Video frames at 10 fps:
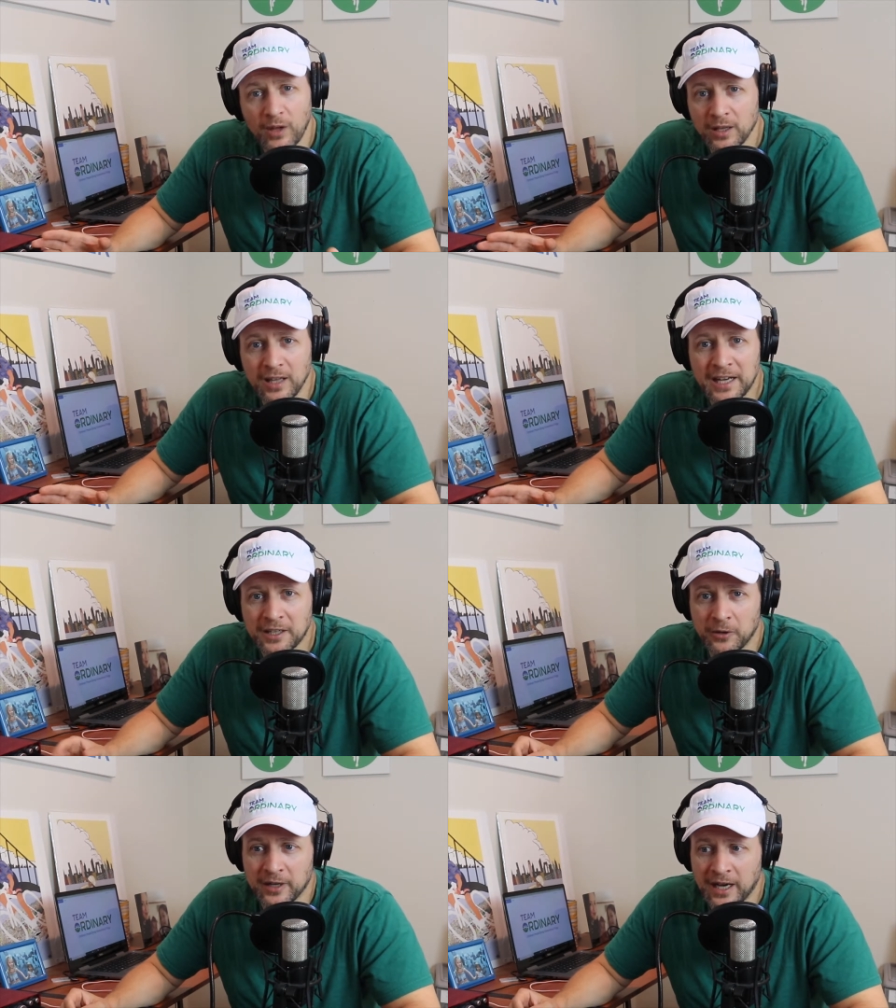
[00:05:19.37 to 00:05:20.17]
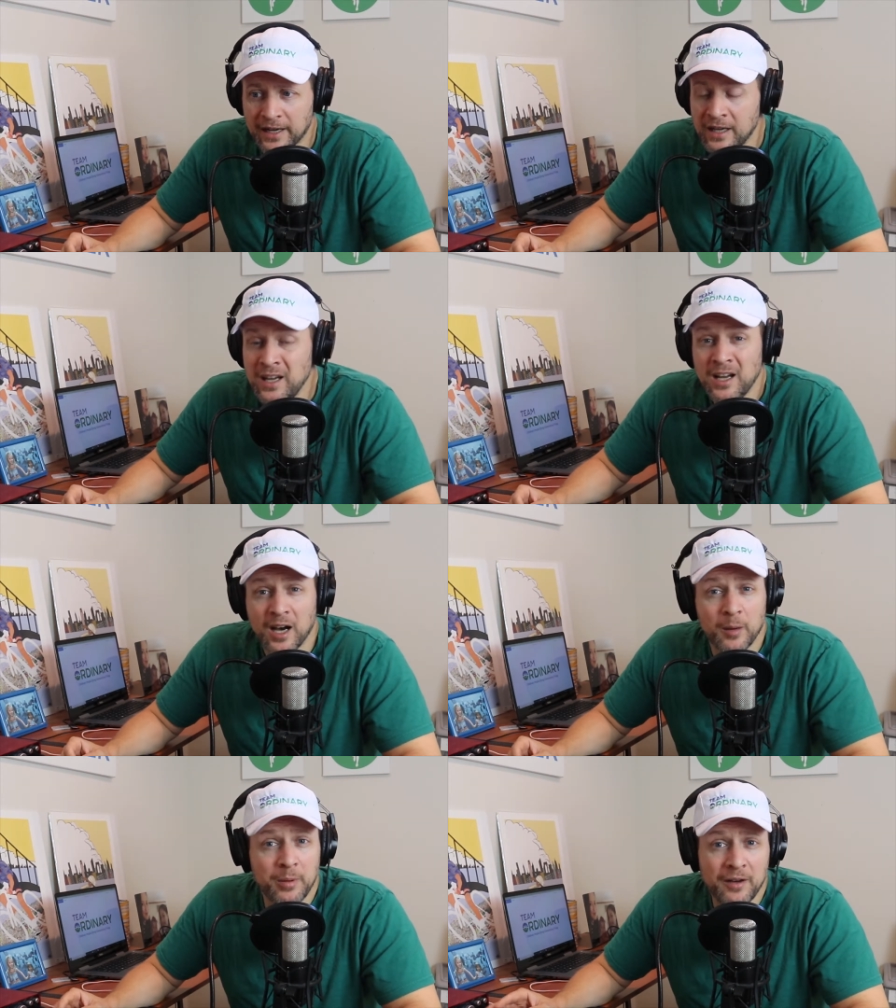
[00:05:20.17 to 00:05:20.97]
A lot going on
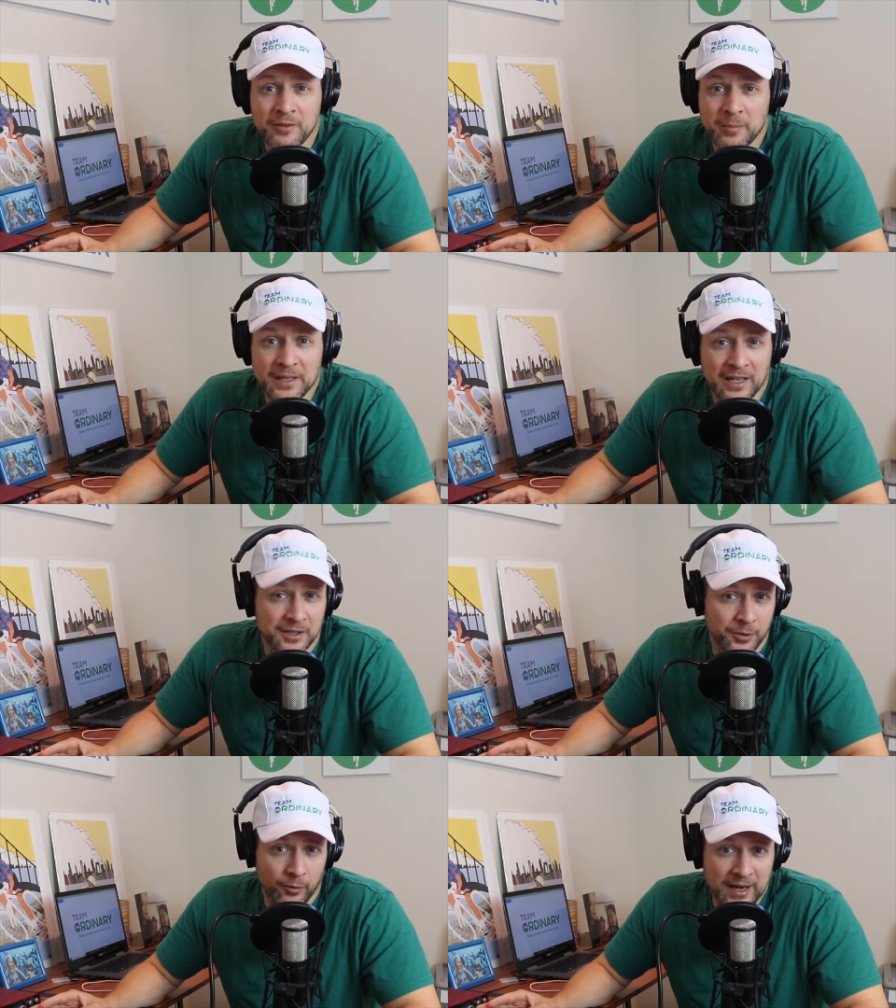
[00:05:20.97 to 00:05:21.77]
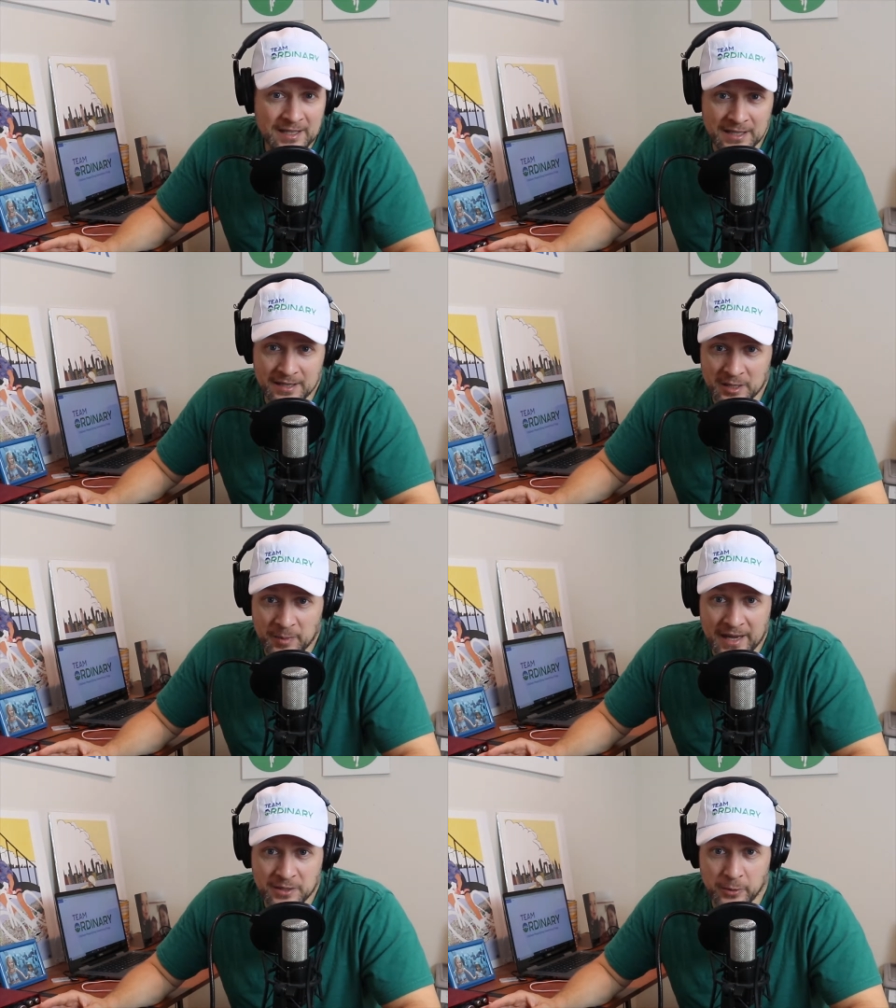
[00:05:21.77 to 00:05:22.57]
above and beyond the races this
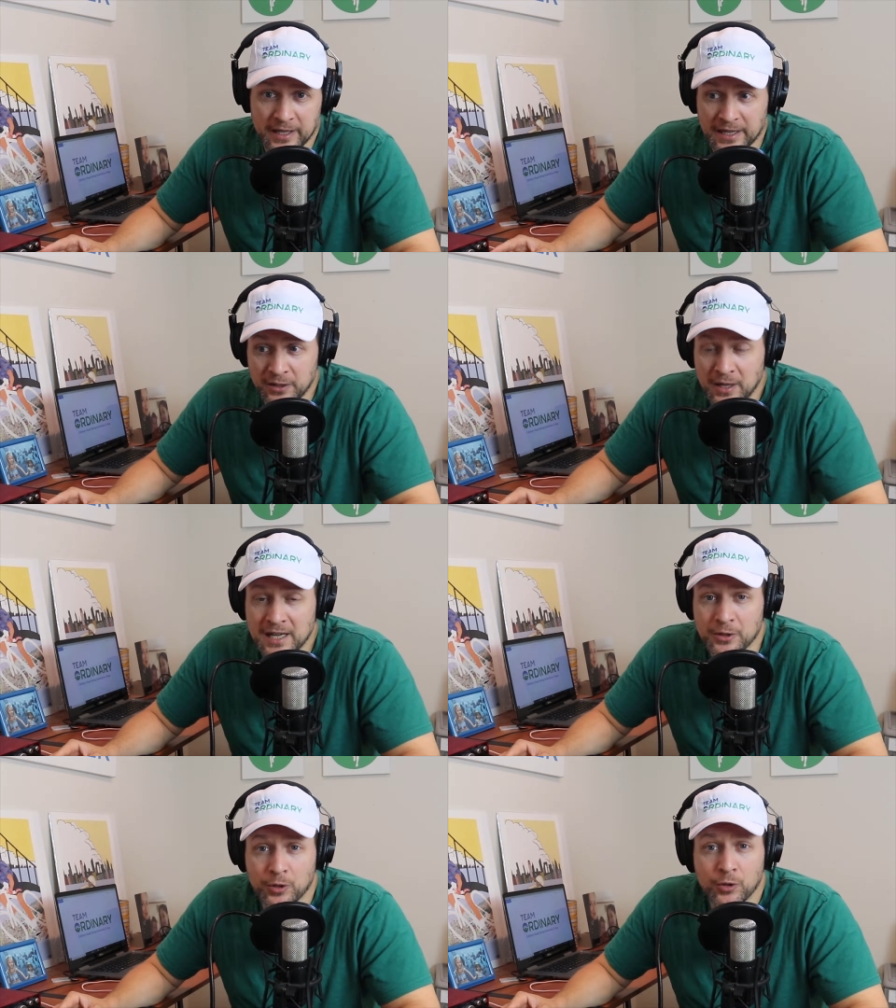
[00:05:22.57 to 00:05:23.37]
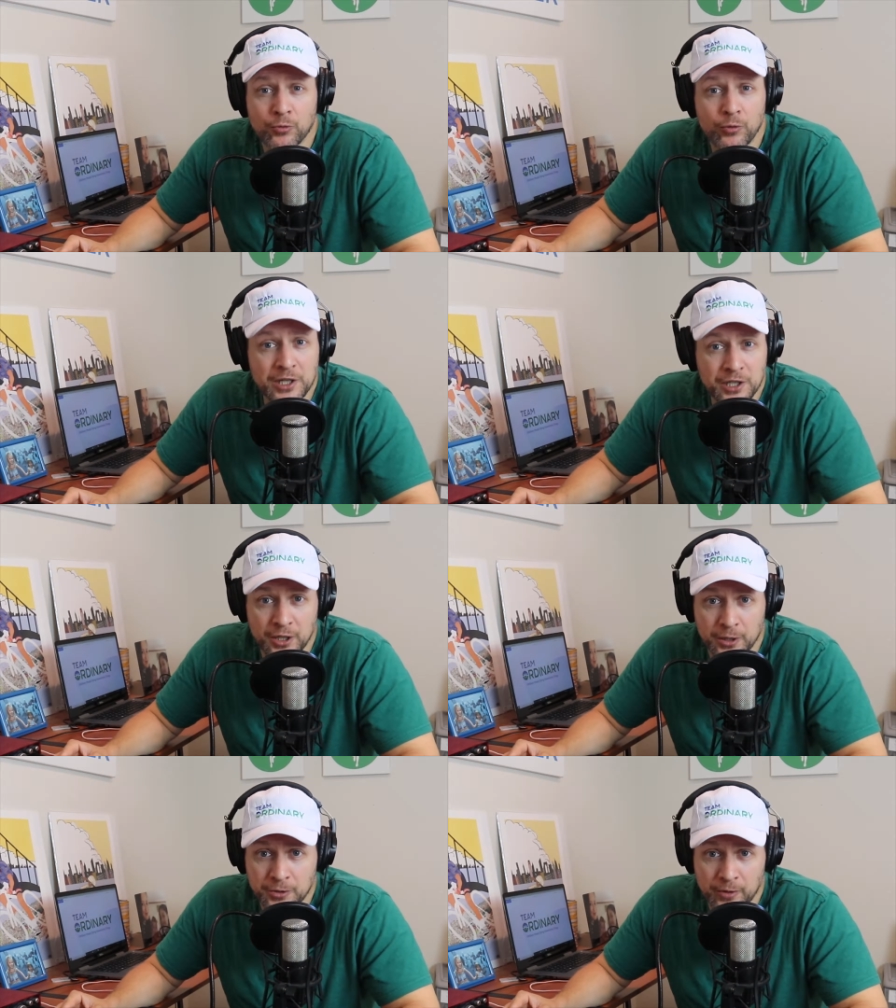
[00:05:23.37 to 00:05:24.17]
past weekend. You guys are crushing
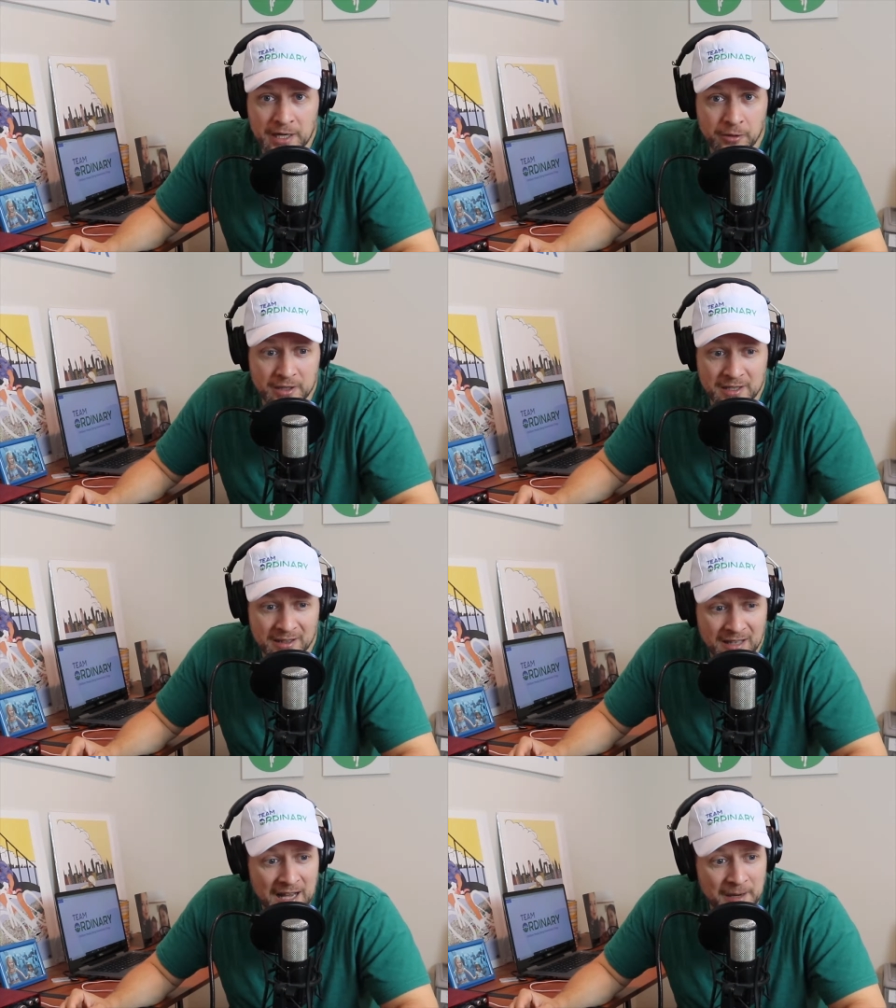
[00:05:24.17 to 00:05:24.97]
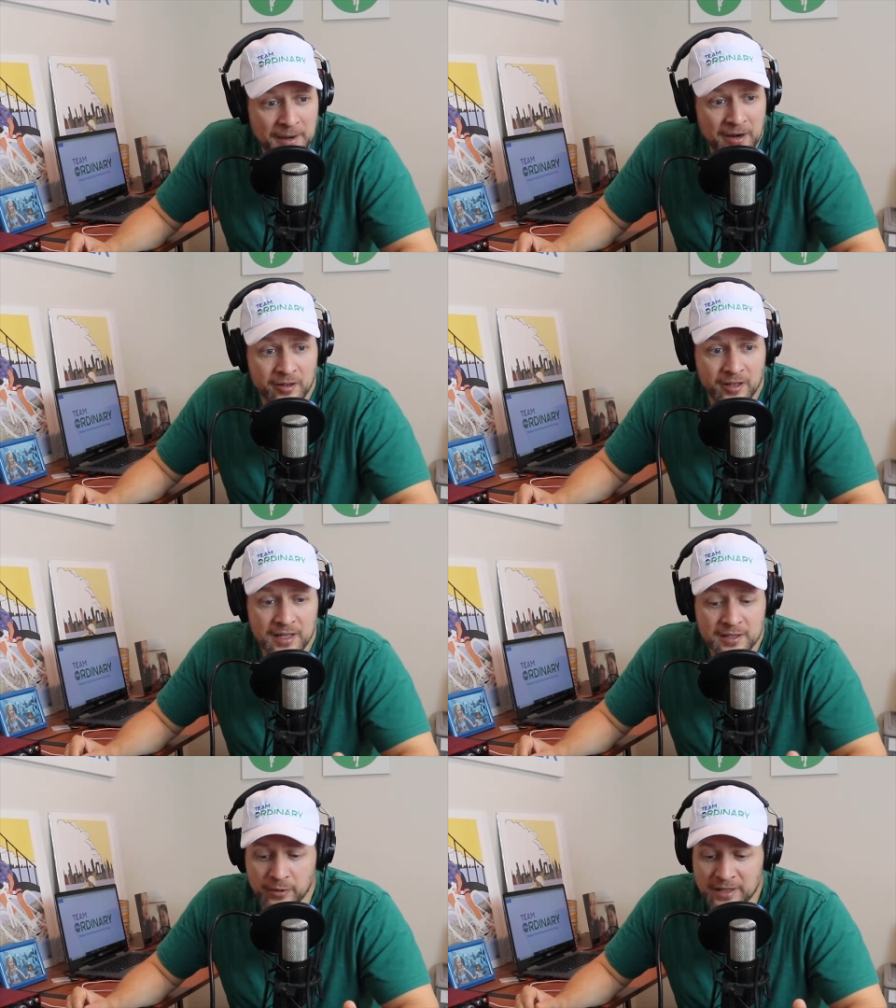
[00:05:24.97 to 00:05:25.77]
your training runs. A lot of
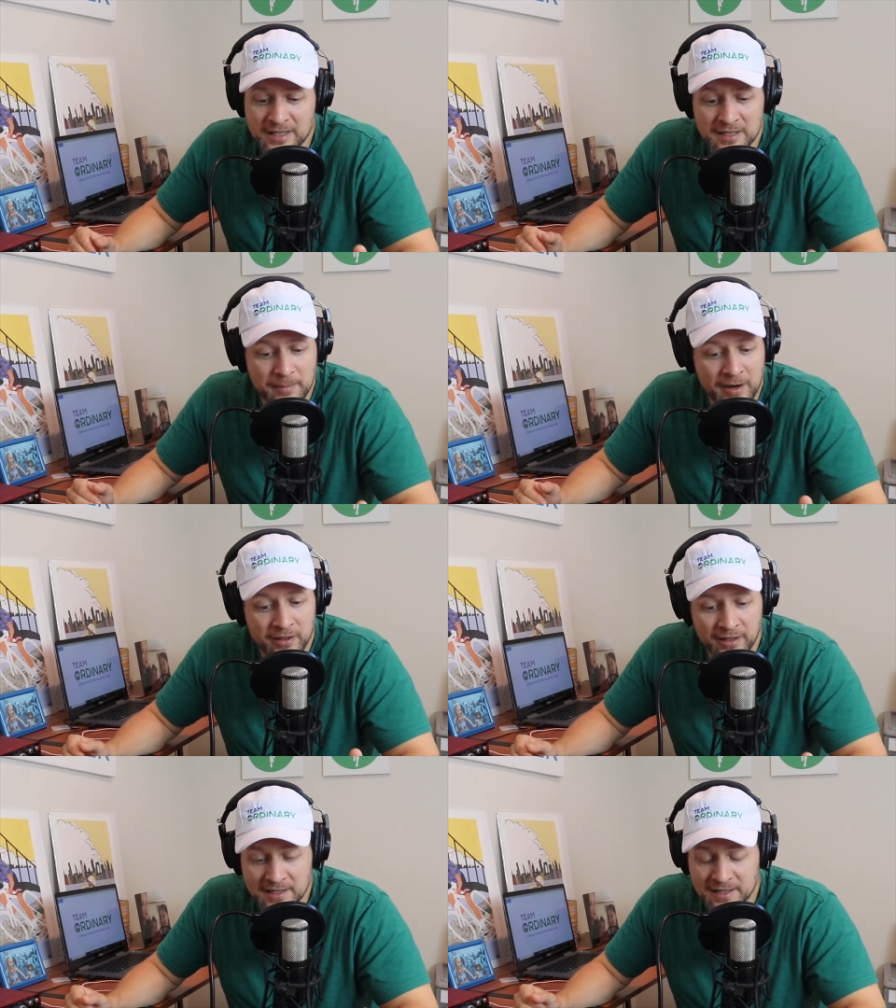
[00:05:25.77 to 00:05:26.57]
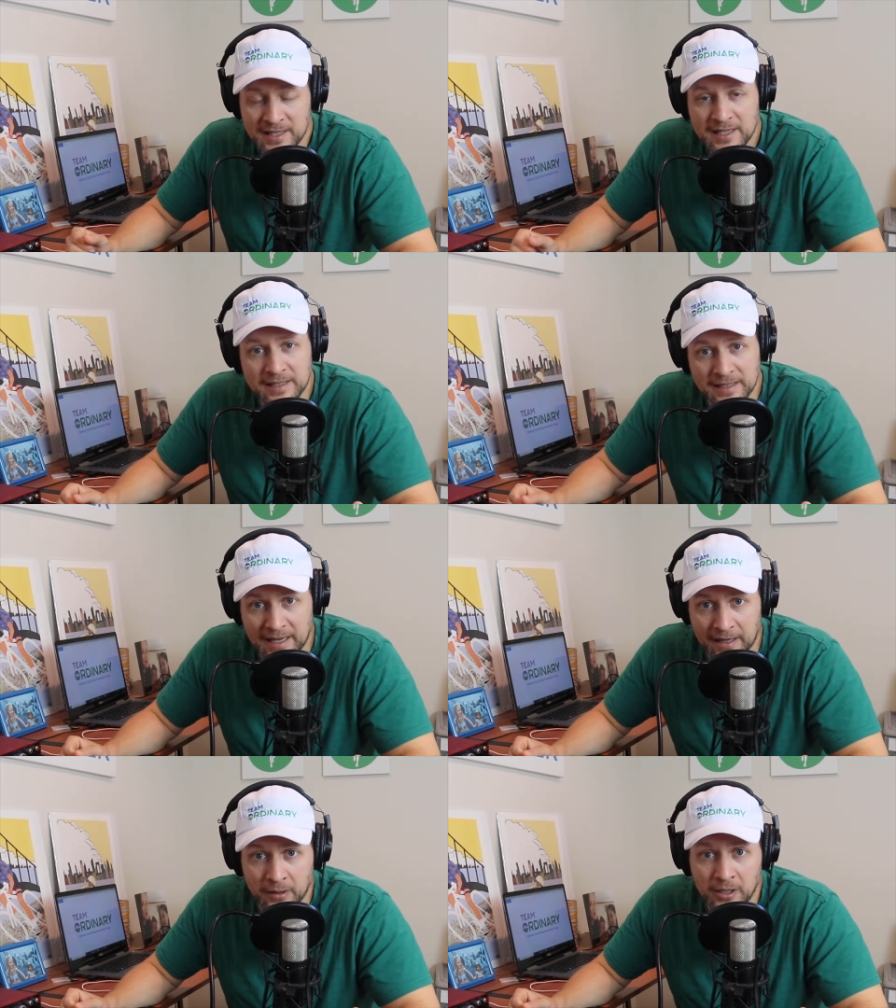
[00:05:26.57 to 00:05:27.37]
marathons. We're in this marathon season
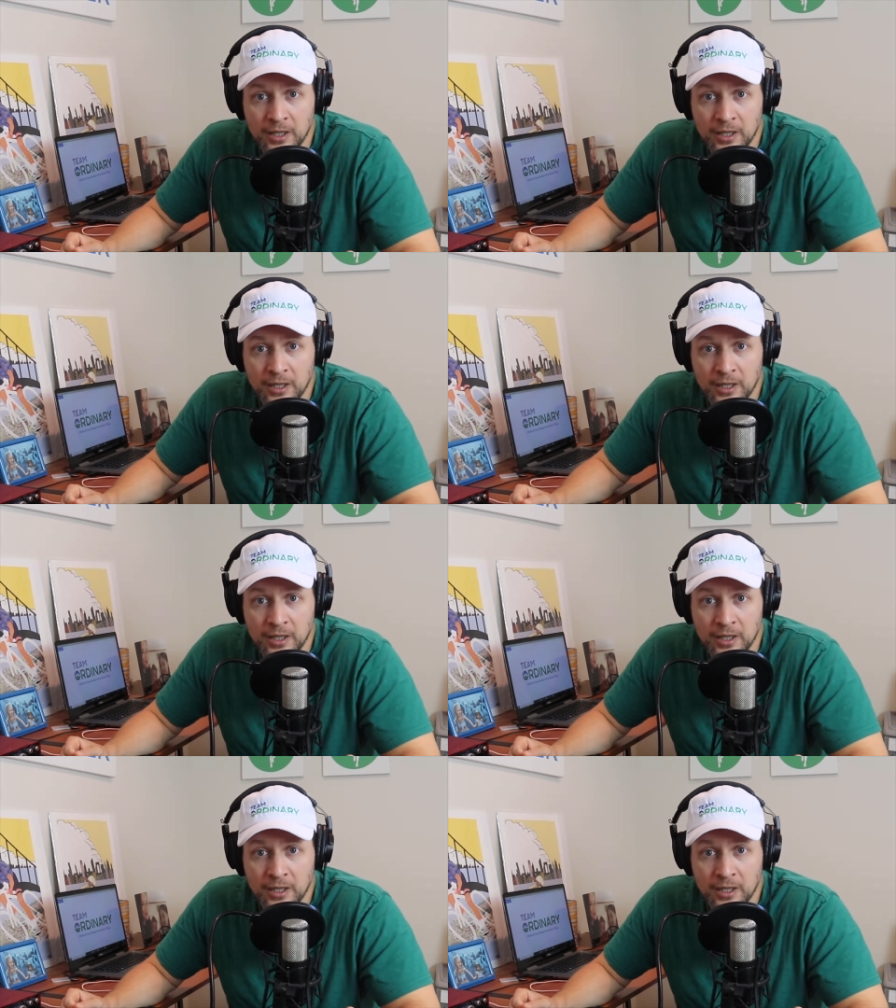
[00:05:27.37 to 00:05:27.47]
now